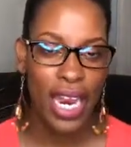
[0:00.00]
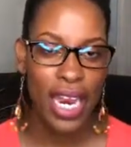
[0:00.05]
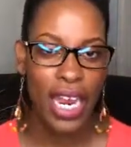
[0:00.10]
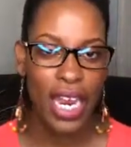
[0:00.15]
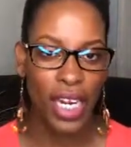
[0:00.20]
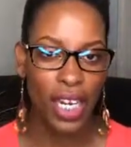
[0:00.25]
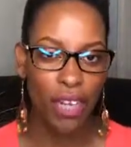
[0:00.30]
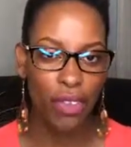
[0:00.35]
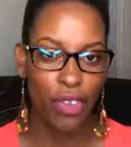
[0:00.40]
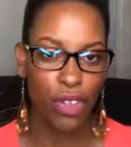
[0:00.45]

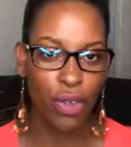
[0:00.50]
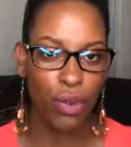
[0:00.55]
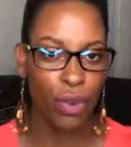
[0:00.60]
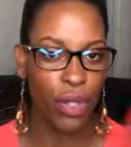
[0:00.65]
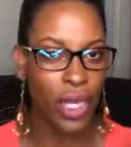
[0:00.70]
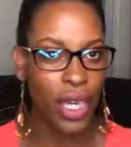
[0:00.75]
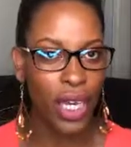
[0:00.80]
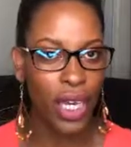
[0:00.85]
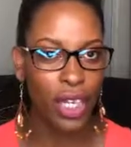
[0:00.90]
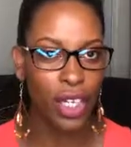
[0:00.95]
And if you
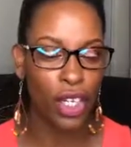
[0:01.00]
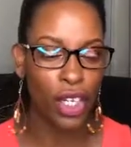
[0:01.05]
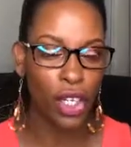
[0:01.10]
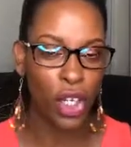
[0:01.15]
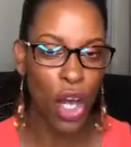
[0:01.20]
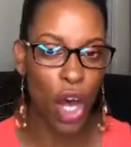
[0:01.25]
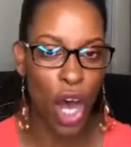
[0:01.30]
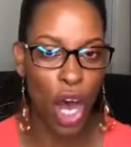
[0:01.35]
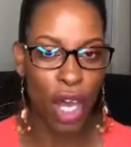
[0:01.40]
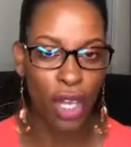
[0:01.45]
get
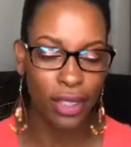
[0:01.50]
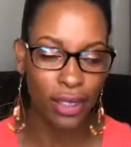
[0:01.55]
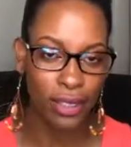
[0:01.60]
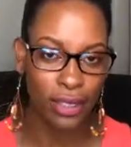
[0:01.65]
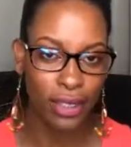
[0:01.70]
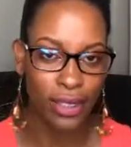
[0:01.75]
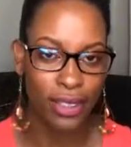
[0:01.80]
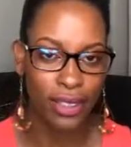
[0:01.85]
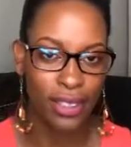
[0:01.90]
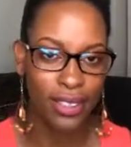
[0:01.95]
lost